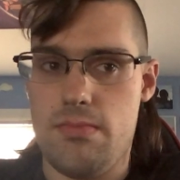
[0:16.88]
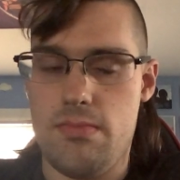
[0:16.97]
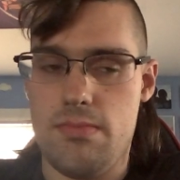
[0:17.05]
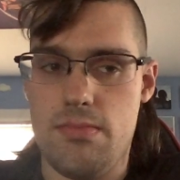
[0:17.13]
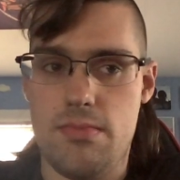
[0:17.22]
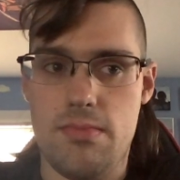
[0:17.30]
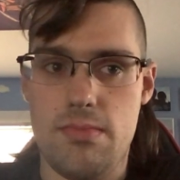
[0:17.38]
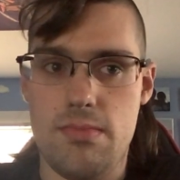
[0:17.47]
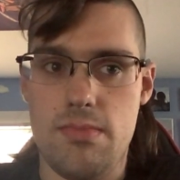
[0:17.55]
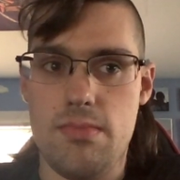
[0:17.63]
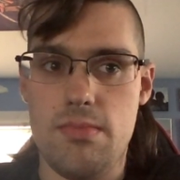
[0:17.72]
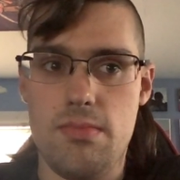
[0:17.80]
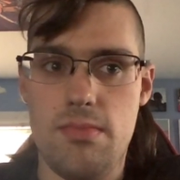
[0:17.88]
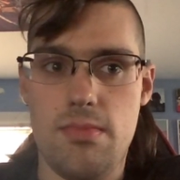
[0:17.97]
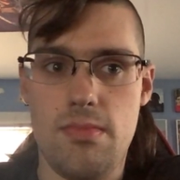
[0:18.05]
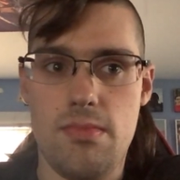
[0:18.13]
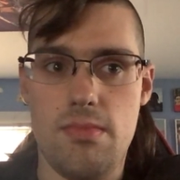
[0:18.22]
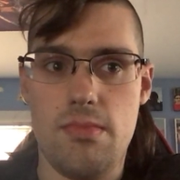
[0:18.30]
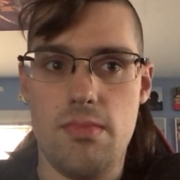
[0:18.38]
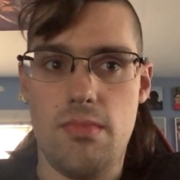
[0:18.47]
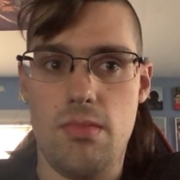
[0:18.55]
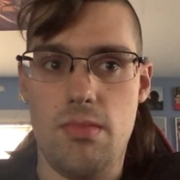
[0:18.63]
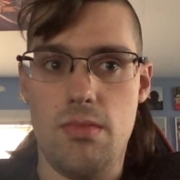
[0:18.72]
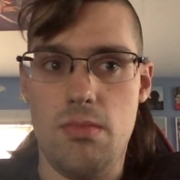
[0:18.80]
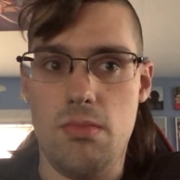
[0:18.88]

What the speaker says: Nobody speaks.